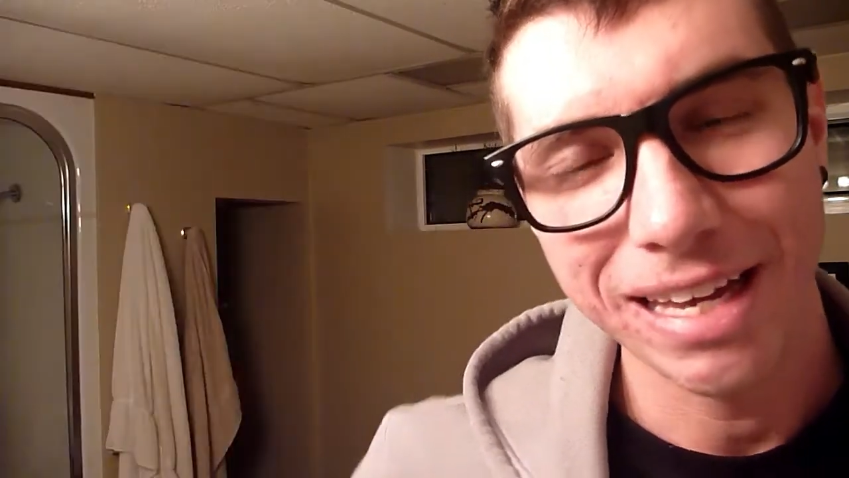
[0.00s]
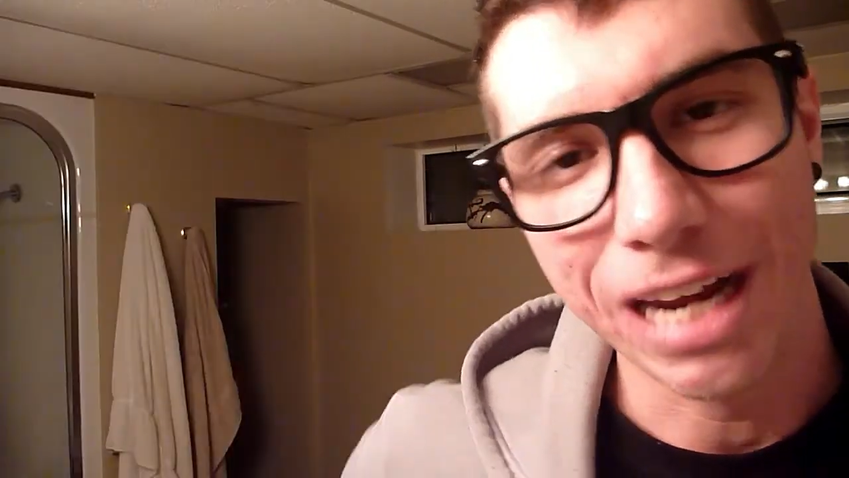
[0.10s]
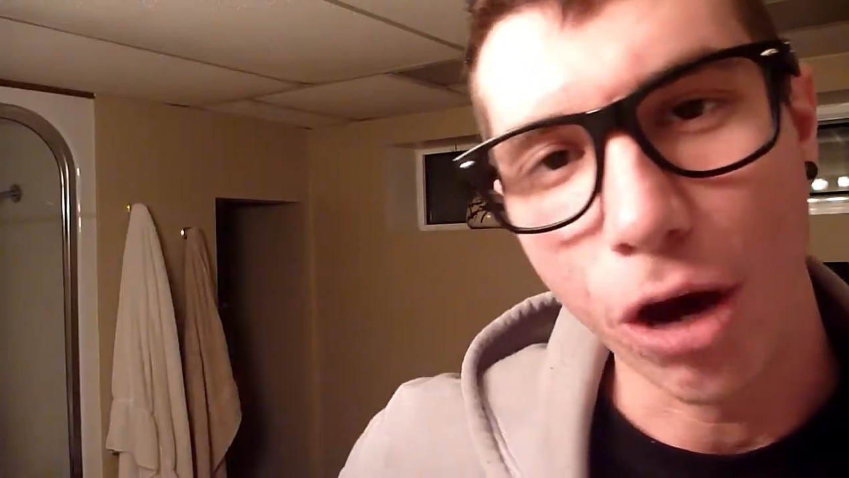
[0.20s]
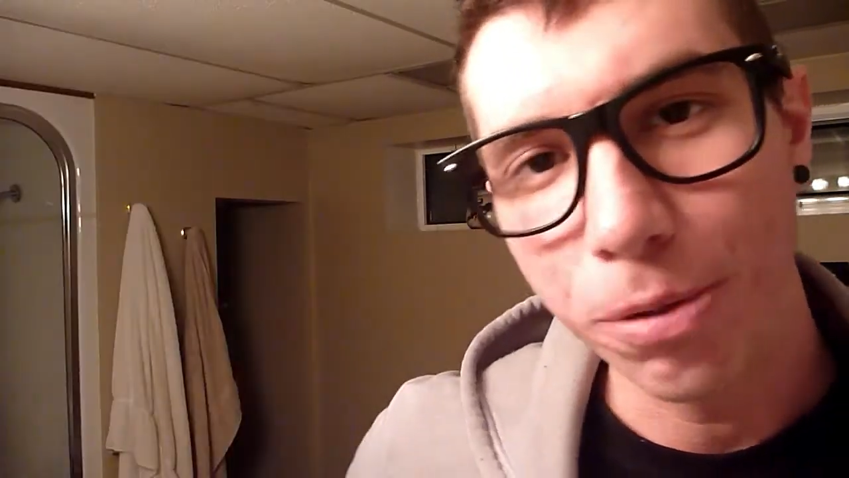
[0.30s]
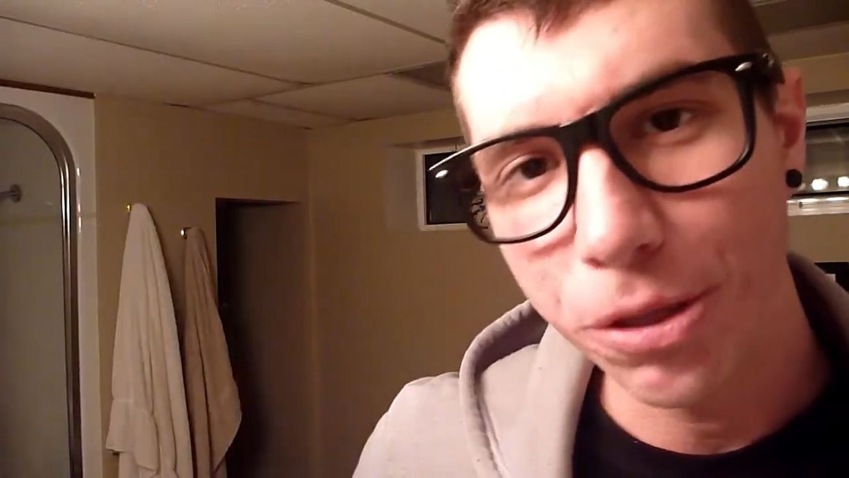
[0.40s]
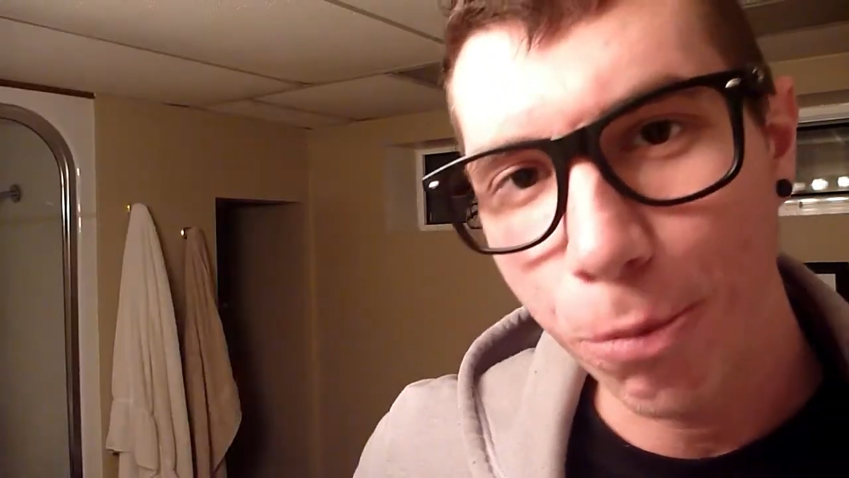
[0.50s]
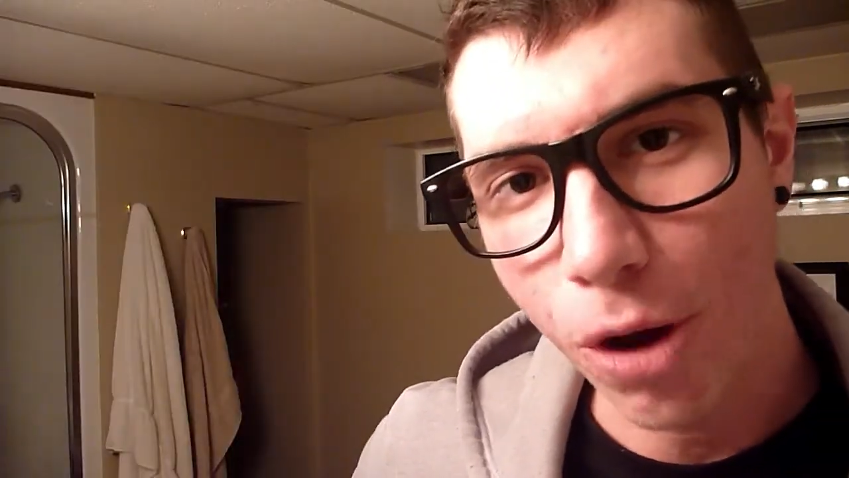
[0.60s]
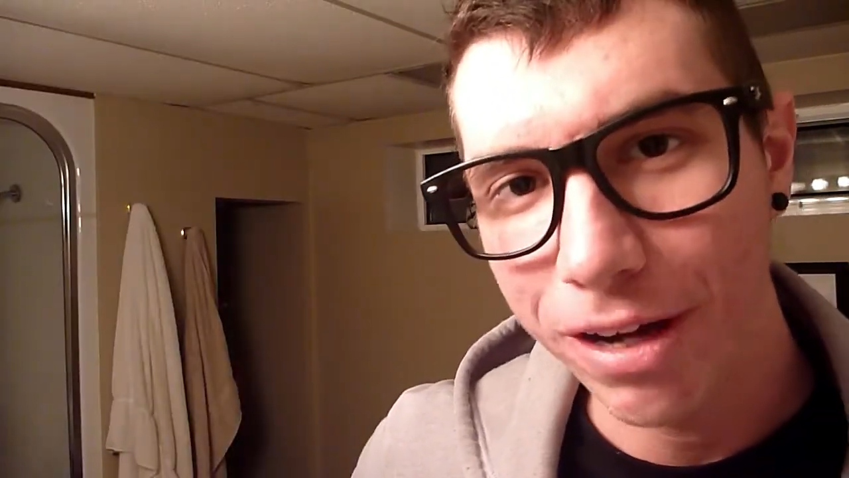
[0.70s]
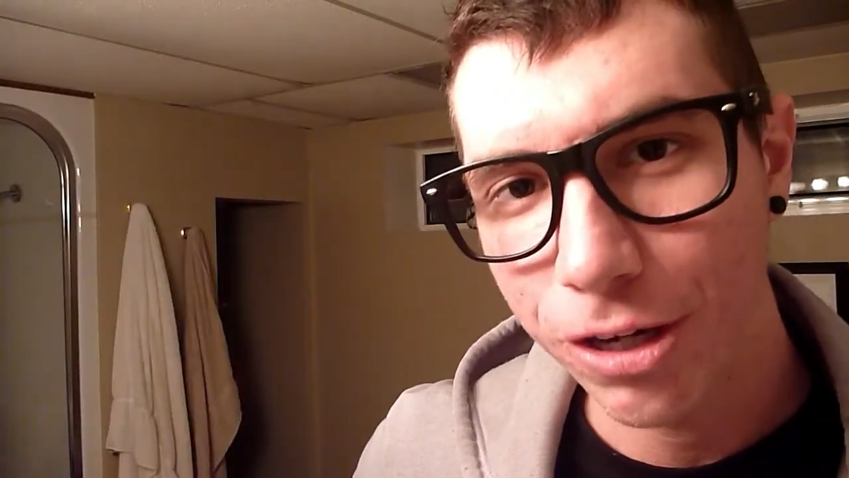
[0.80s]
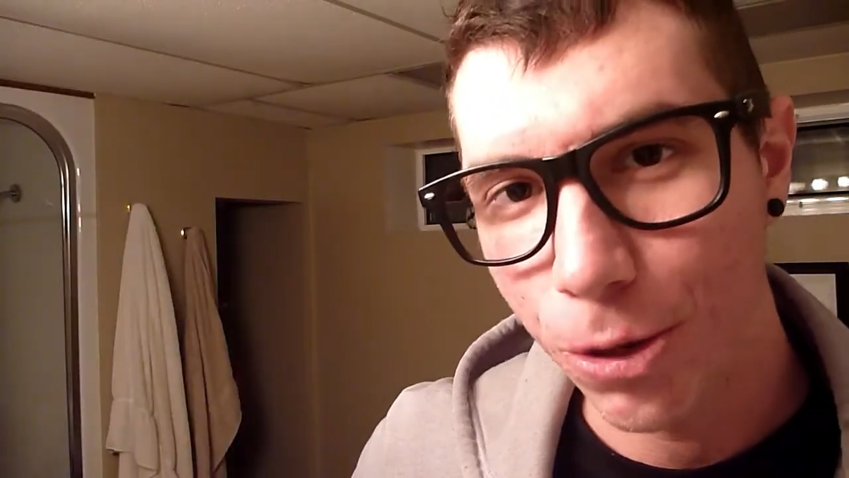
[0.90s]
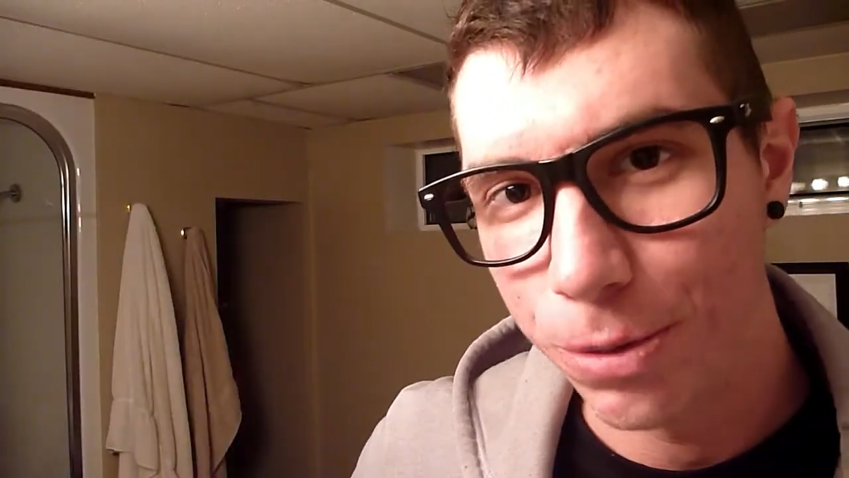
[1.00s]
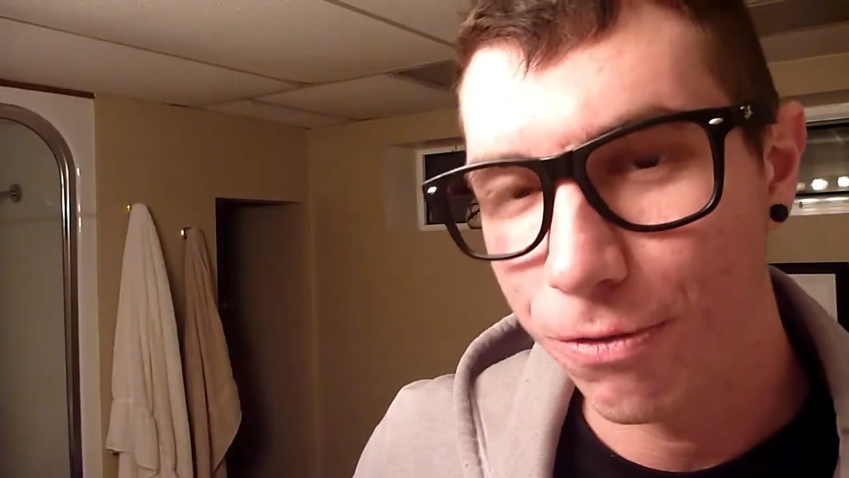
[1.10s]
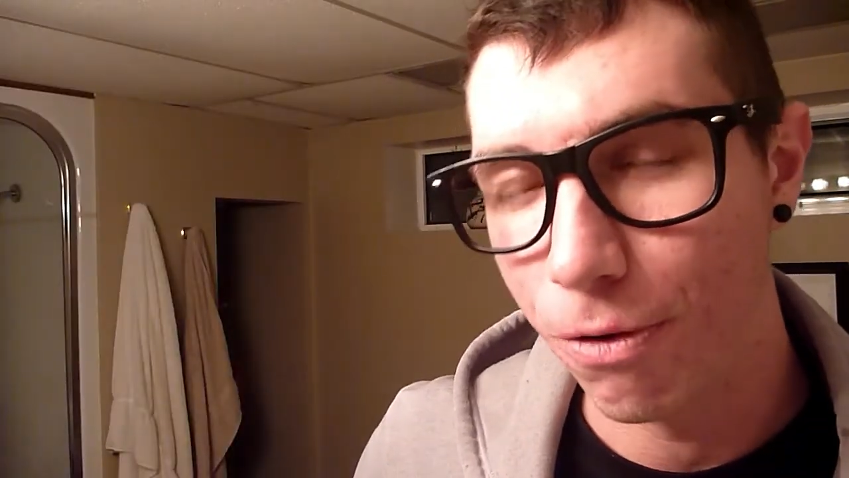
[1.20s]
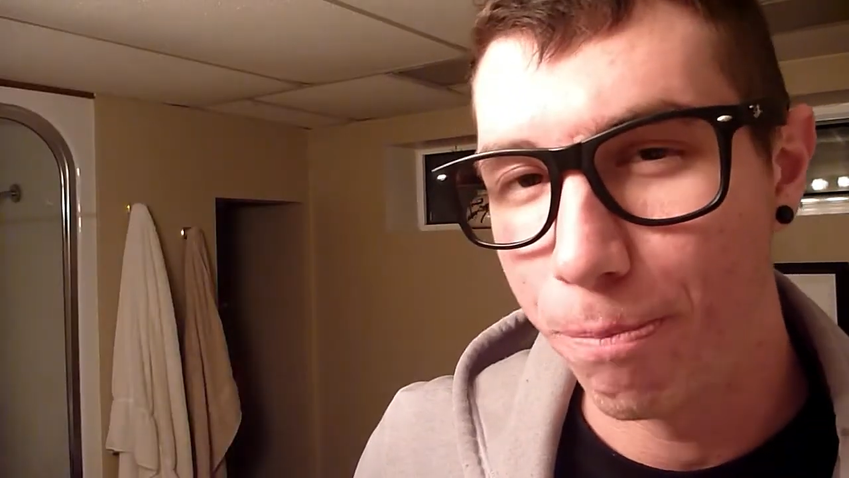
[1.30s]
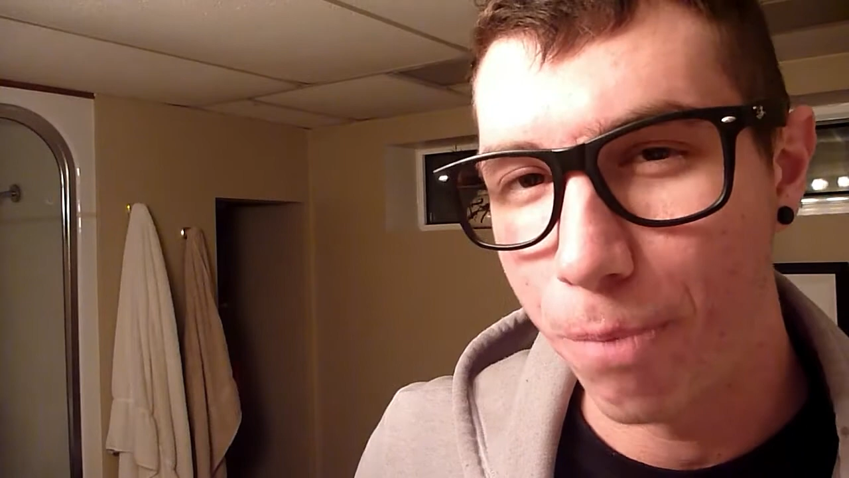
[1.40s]
Now I'll put the product codes
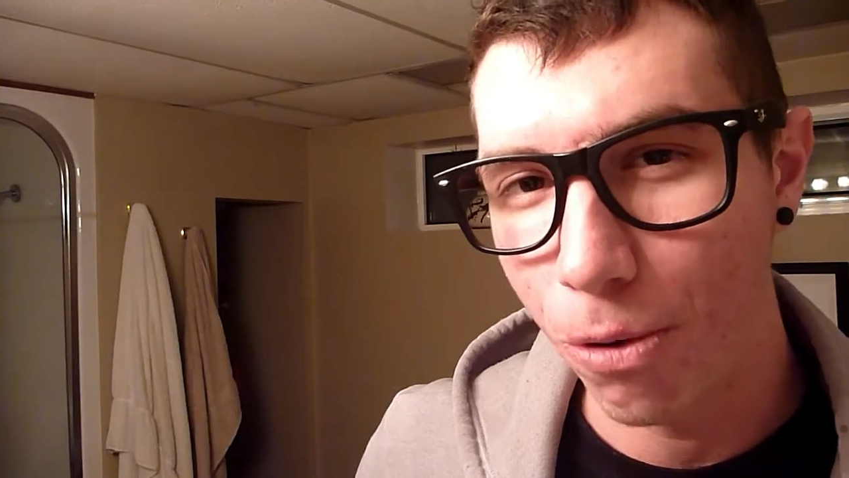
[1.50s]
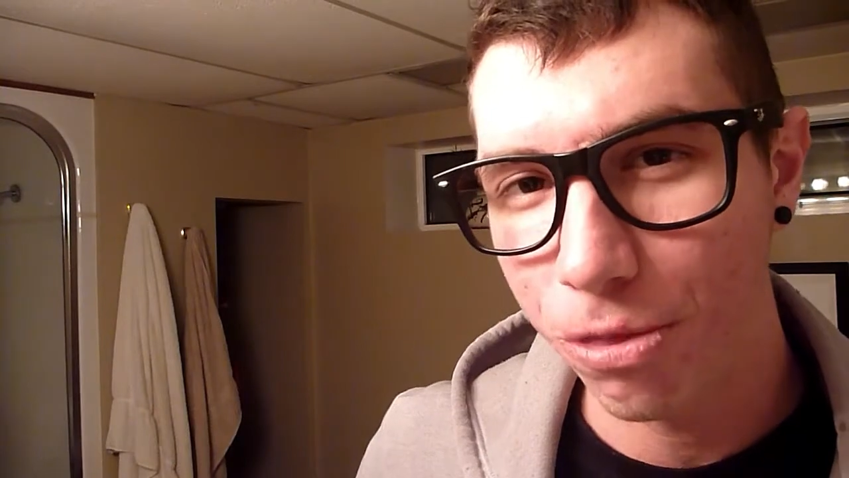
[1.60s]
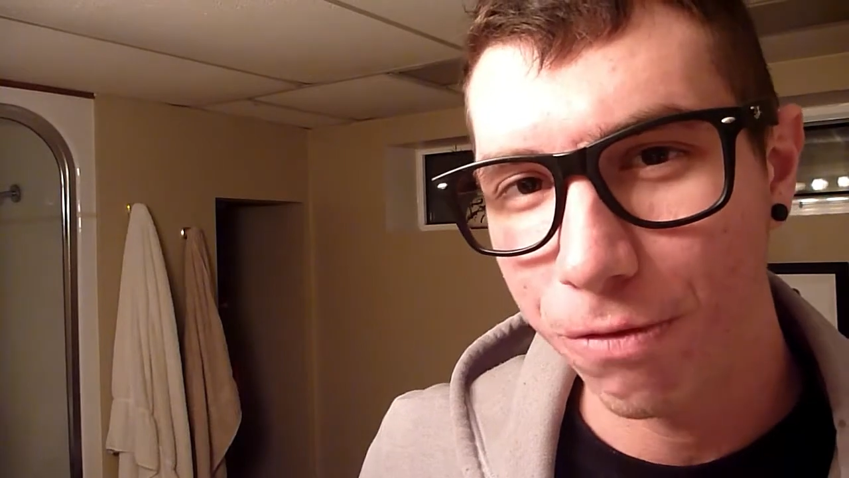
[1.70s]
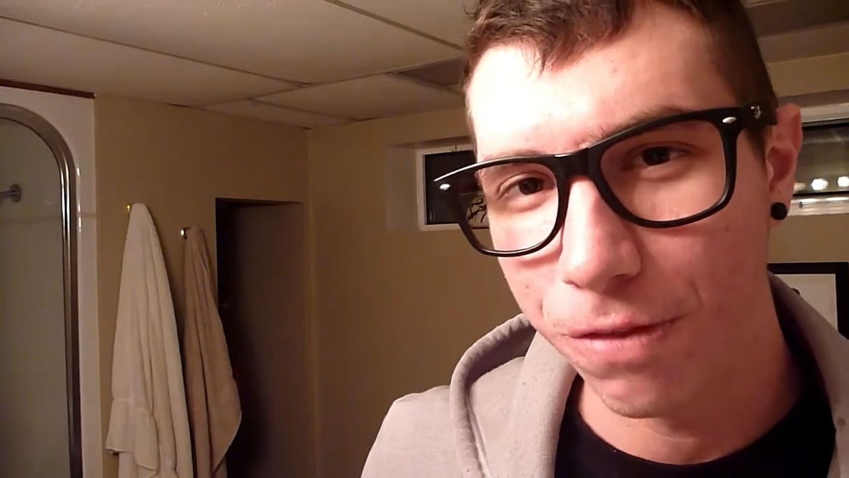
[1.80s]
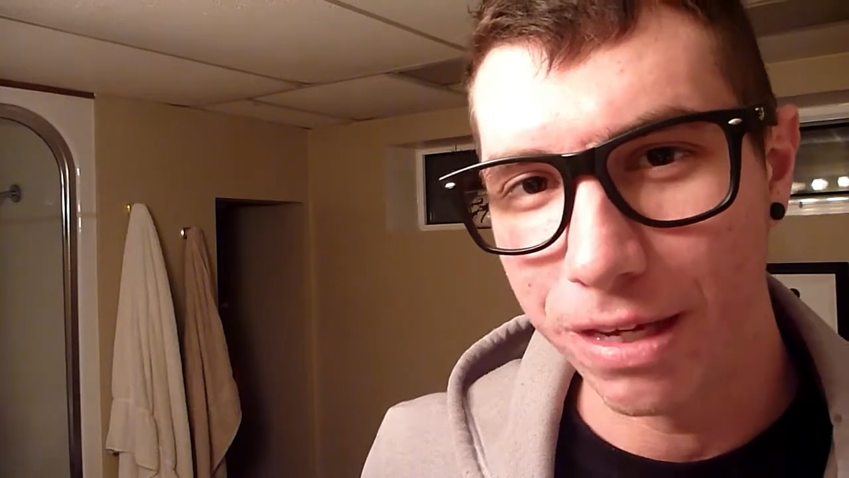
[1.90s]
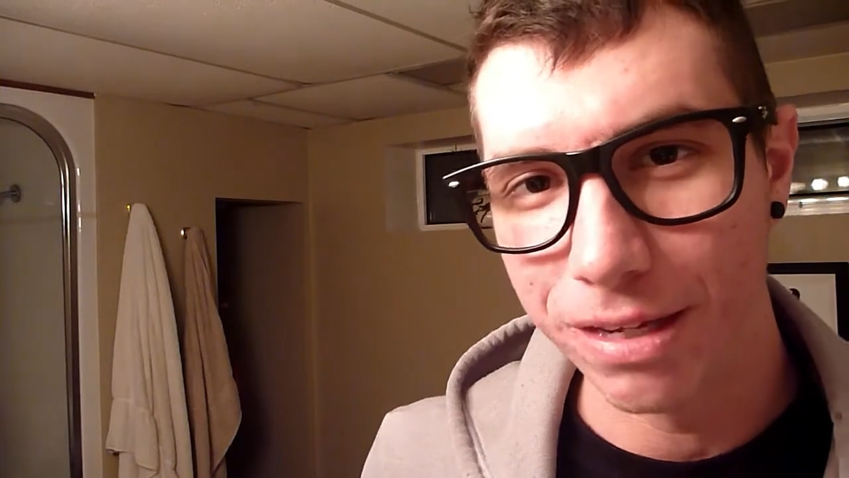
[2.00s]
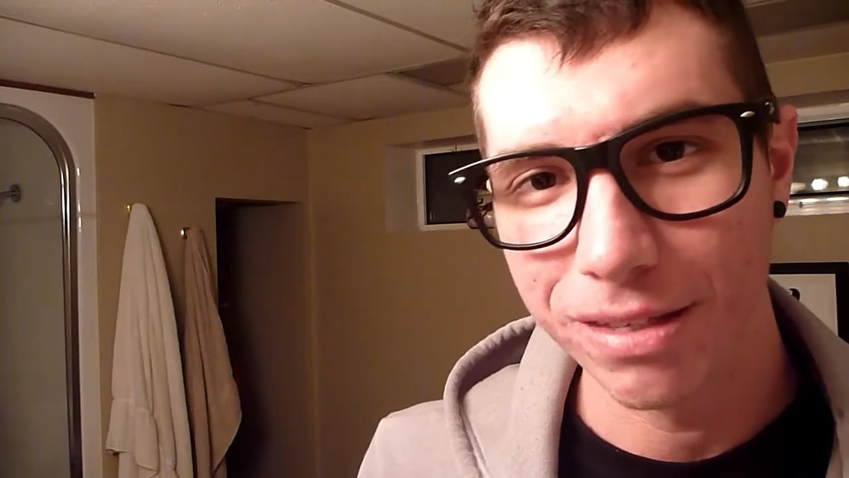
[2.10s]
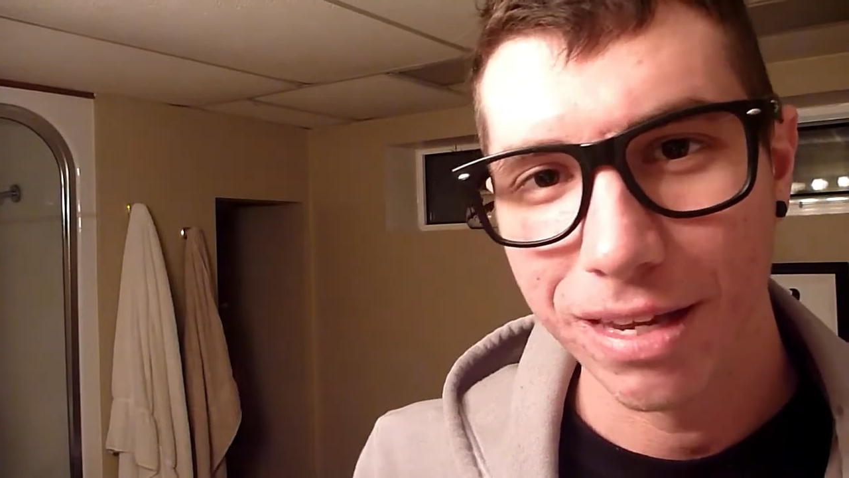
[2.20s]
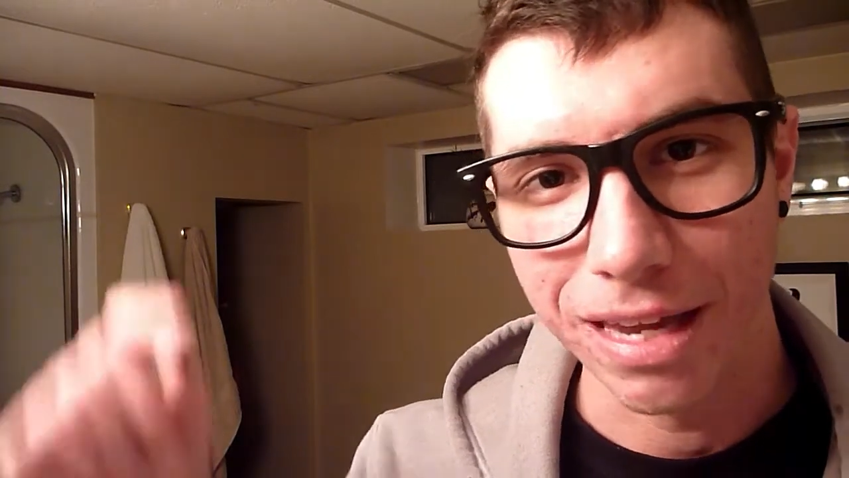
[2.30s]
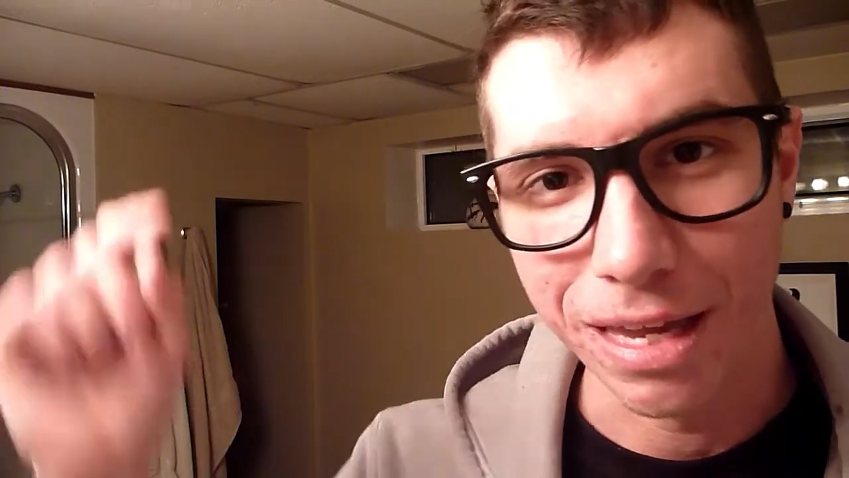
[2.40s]
for both of these